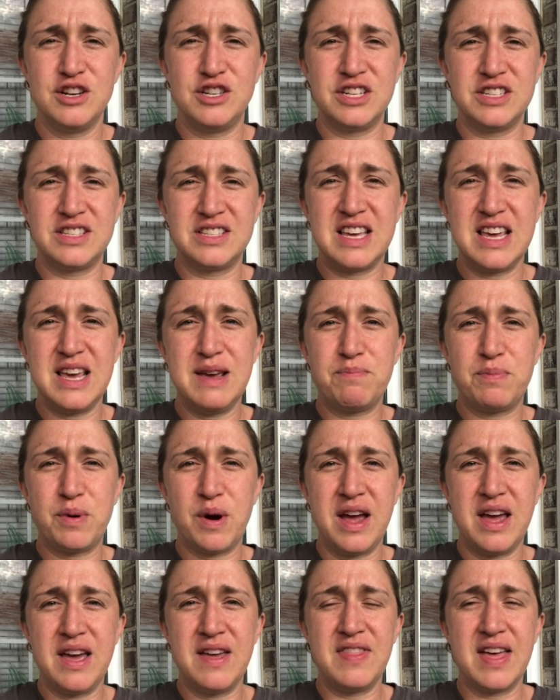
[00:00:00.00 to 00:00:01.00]
just keep
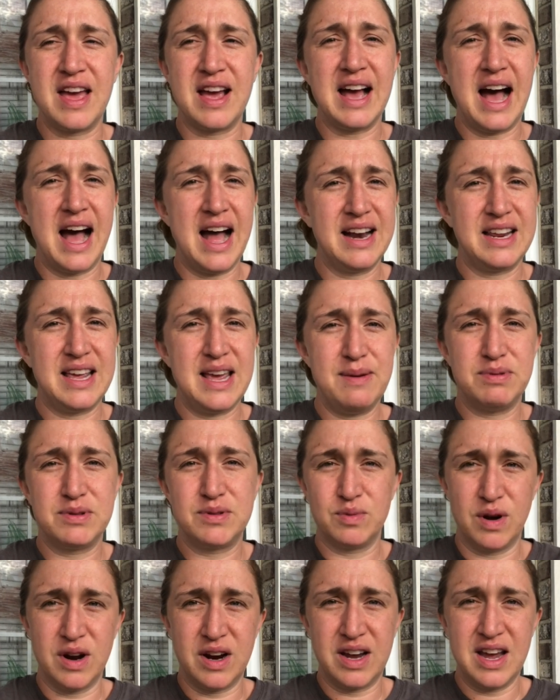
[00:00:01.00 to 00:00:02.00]
praying that God
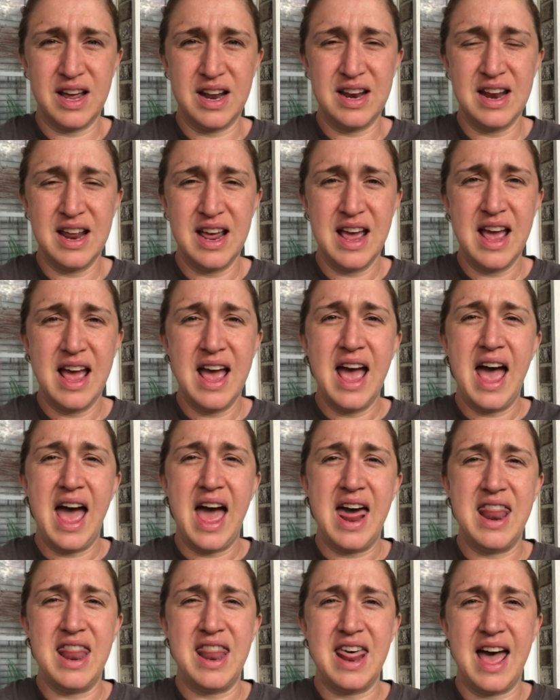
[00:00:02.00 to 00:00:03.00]
keeps working
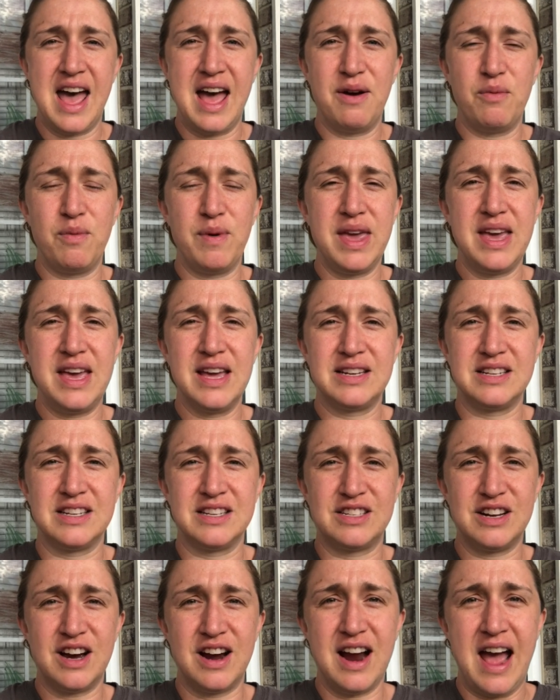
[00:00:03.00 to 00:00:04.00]
and that we get to
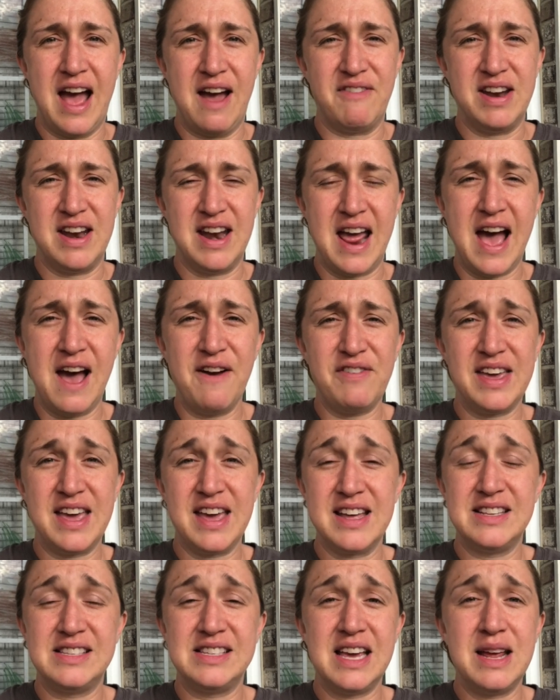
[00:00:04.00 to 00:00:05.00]
start having Nav
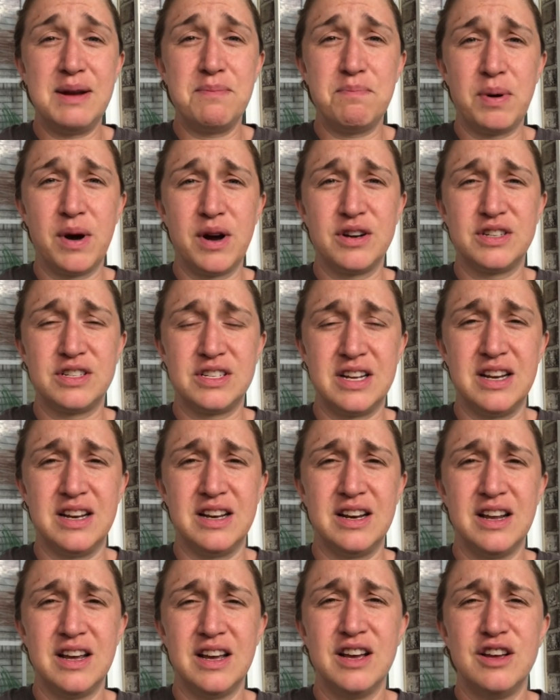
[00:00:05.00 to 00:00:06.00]
Kids in
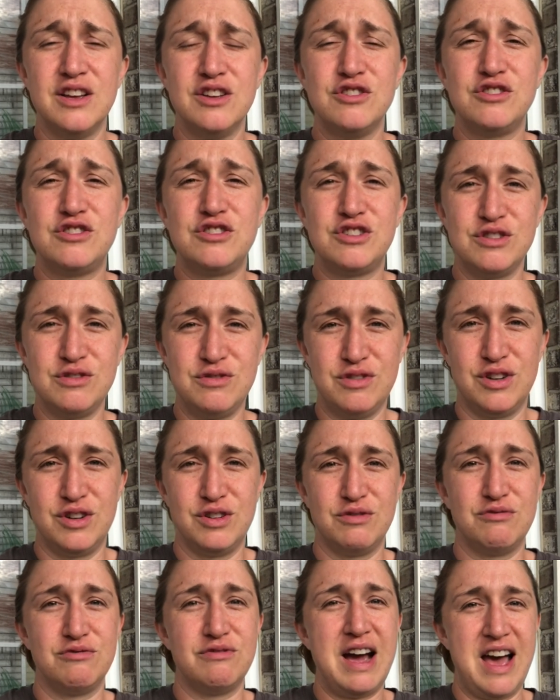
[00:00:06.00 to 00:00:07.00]
person
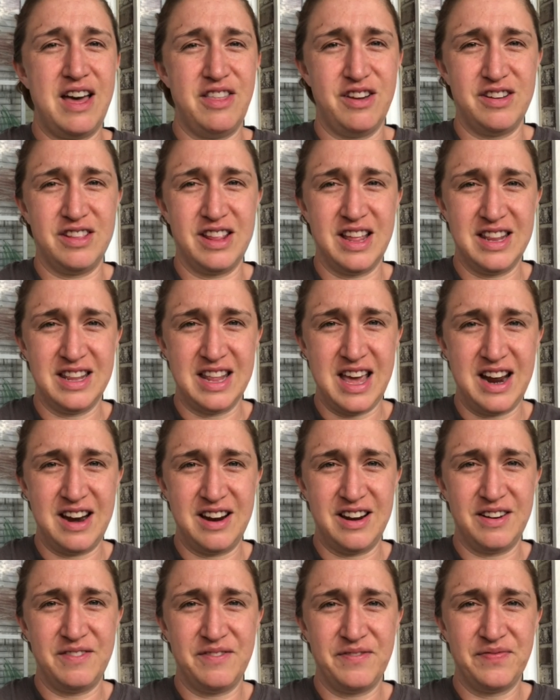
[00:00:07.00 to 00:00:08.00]
sooner rather than
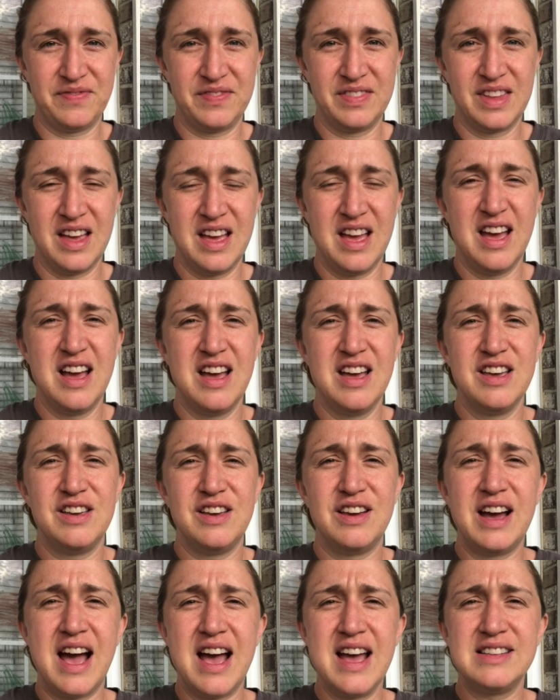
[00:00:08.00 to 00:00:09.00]
later.
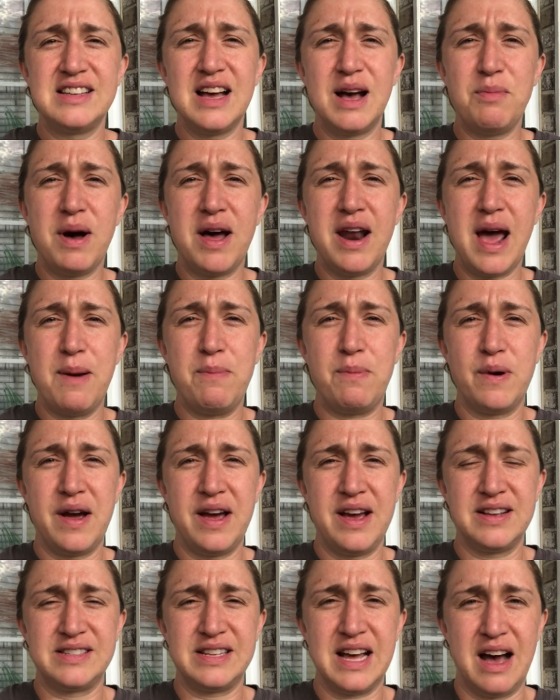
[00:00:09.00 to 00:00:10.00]
You guys, how about I
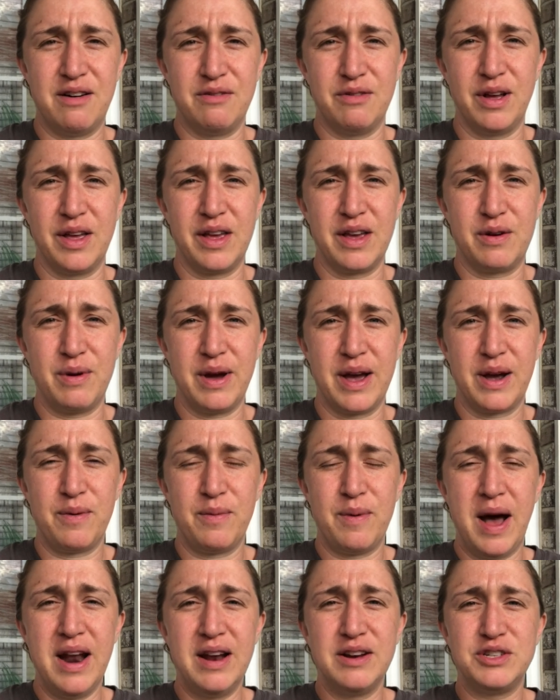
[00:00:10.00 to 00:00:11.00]
pray us out really quick?
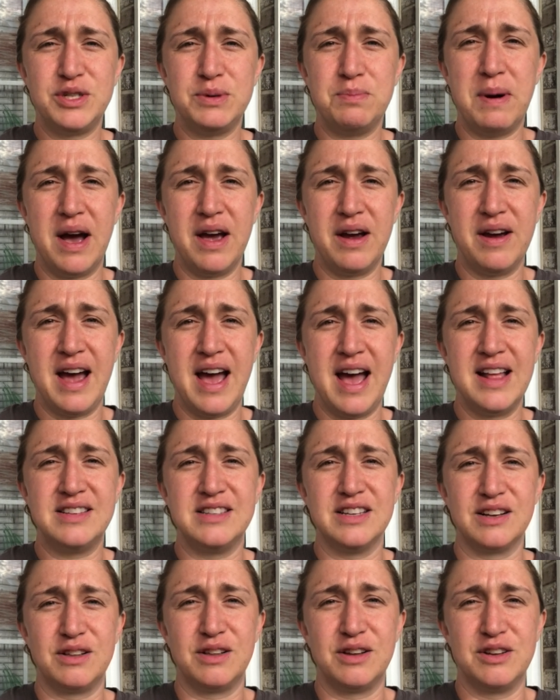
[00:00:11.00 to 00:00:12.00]
Why don't you bow your
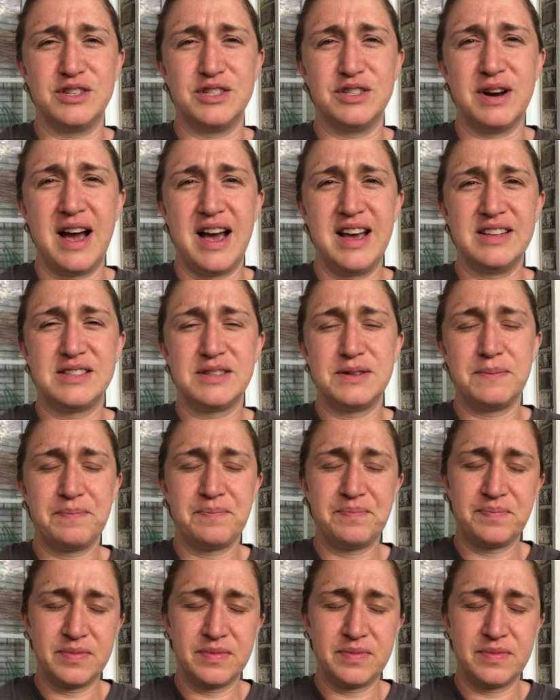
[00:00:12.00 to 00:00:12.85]
heads and close your eyes?